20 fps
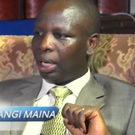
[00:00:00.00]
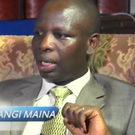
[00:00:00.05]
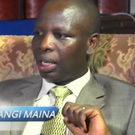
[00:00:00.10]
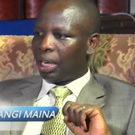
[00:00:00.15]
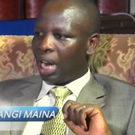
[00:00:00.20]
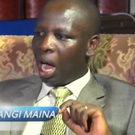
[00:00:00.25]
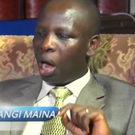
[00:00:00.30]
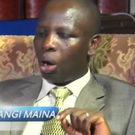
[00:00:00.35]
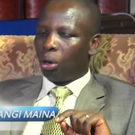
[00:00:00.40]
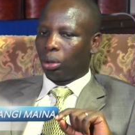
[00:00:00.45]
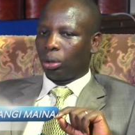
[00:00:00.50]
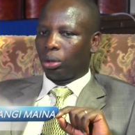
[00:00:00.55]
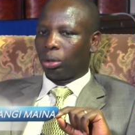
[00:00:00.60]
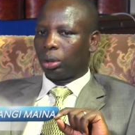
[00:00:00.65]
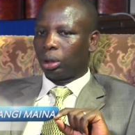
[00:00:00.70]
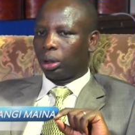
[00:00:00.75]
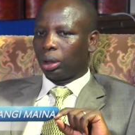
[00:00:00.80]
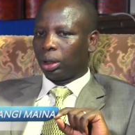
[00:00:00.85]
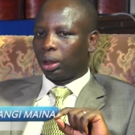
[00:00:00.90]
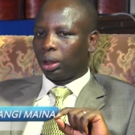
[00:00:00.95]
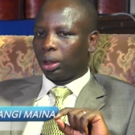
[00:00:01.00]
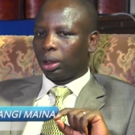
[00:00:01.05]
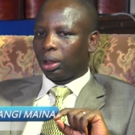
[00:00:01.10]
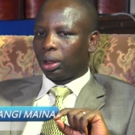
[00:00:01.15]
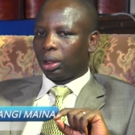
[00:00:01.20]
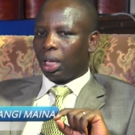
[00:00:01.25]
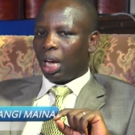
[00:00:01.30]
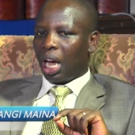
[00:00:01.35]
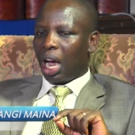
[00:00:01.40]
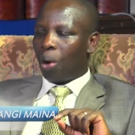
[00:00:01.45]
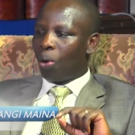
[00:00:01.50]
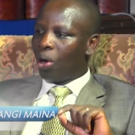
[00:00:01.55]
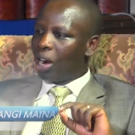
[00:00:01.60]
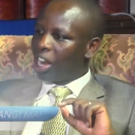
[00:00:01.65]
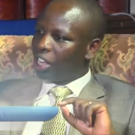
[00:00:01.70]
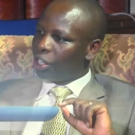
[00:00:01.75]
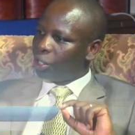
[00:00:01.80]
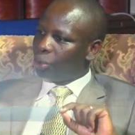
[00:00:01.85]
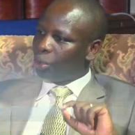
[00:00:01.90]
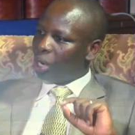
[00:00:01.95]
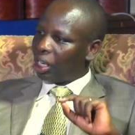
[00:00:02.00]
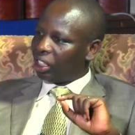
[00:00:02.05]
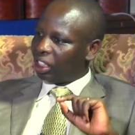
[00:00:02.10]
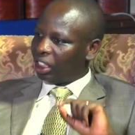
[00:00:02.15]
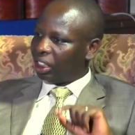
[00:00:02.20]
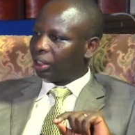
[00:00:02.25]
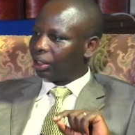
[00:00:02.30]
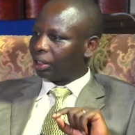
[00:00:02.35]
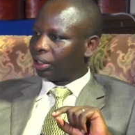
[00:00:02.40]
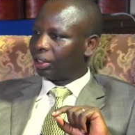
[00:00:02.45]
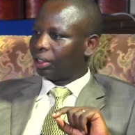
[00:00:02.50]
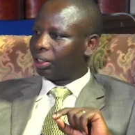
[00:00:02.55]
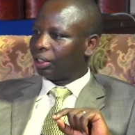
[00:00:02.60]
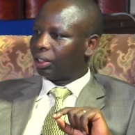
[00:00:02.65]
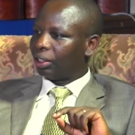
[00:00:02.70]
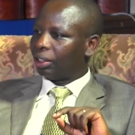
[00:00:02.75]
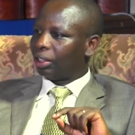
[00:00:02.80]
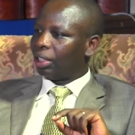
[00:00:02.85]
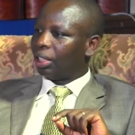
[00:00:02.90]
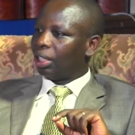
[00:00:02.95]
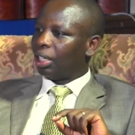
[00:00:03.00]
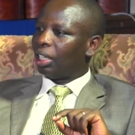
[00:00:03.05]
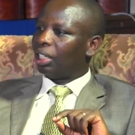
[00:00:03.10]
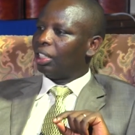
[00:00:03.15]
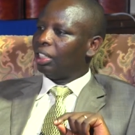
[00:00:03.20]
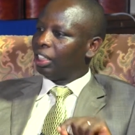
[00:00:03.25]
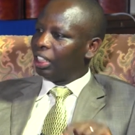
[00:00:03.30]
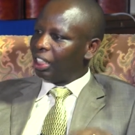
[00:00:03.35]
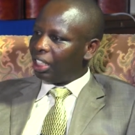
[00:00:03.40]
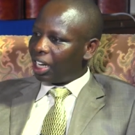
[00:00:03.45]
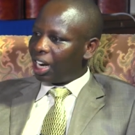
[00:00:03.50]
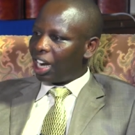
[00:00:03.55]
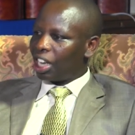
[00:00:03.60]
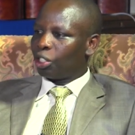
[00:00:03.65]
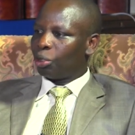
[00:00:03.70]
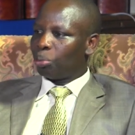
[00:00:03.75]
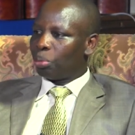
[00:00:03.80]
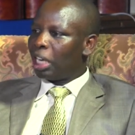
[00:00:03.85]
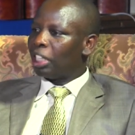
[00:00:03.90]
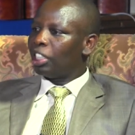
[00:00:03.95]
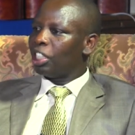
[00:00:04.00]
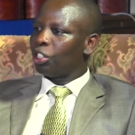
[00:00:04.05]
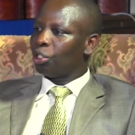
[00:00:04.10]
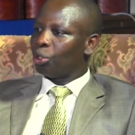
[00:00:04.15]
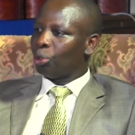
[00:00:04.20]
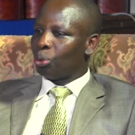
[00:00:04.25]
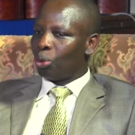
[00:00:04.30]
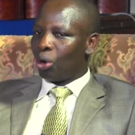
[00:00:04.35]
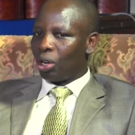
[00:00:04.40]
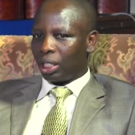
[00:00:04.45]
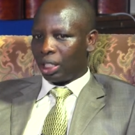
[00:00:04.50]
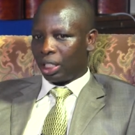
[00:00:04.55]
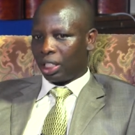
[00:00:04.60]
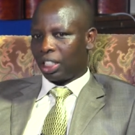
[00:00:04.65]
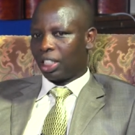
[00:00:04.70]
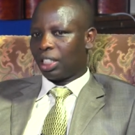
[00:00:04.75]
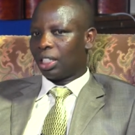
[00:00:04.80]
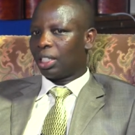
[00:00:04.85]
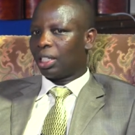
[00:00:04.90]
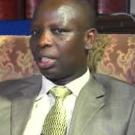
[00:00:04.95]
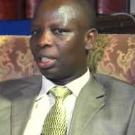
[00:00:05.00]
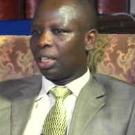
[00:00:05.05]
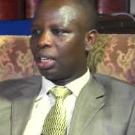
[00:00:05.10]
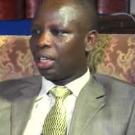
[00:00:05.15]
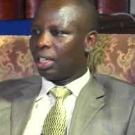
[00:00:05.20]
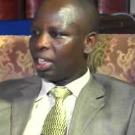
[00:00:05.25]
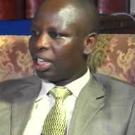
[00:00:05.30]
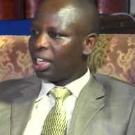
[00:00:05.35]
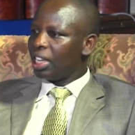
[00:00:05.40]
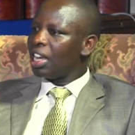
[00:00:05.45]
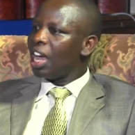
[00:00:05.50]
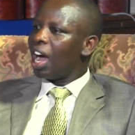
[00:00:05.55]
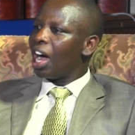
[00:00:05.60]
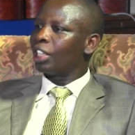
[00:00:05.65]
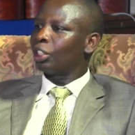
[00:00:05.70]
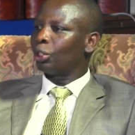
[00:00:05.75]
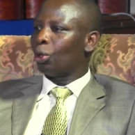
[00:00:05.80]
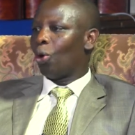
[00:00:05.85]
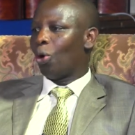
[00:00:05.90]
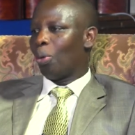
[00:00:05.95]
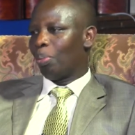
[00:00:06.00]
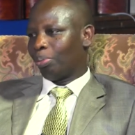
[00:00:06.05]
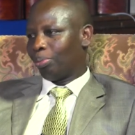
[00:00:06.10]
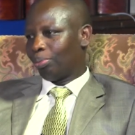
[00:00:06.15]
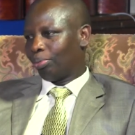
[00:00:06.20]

Now, I want us to agree. Drink as much as you want here at home.